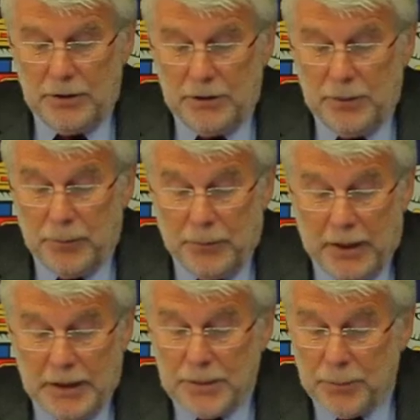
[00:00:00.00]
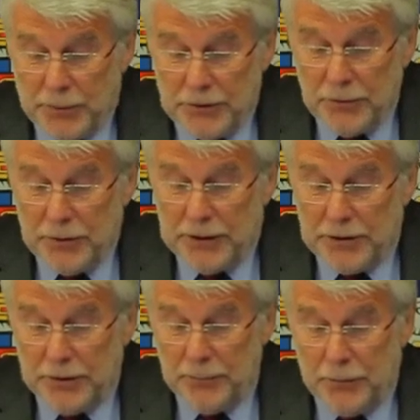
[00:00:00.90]
She provides professional
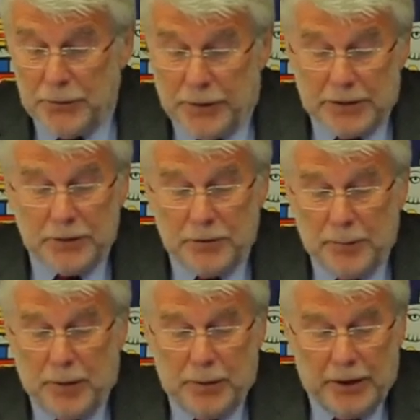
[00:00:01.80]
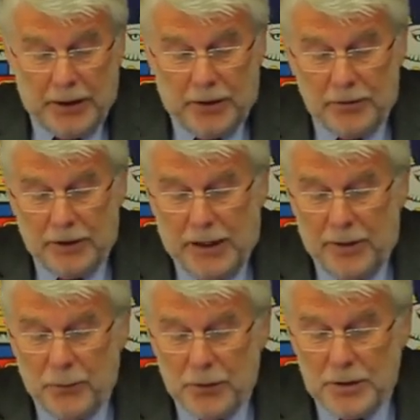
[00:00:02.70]
leadership for directors of public health
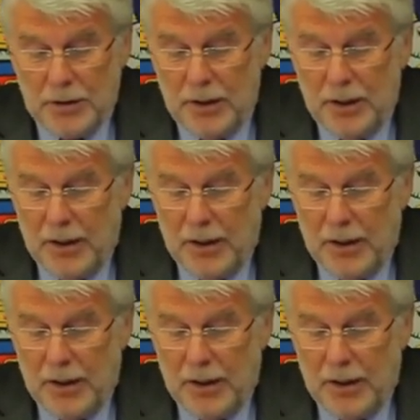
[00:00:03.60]
and was